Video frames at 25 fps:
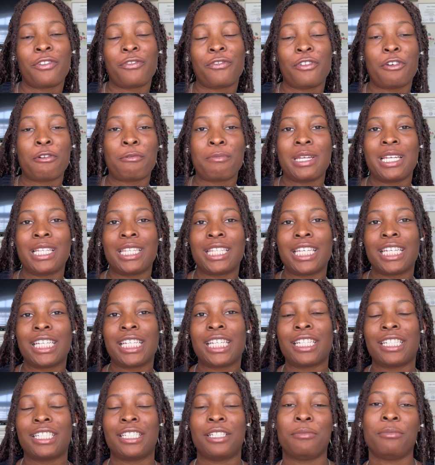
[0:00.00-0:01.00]
filming
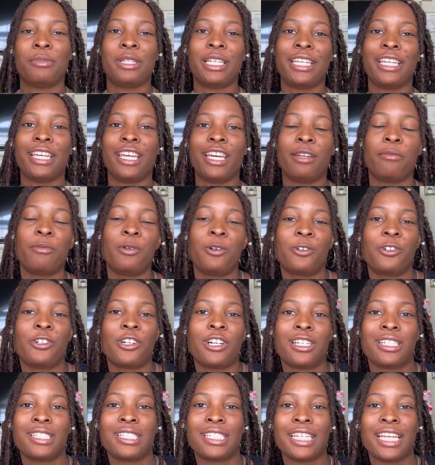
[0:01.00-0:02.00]
this and playing Animal
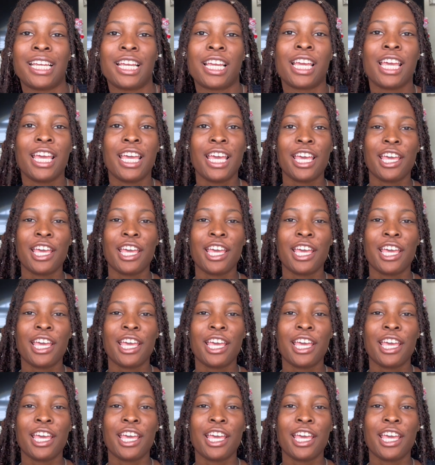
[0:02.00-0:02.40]
Crossing.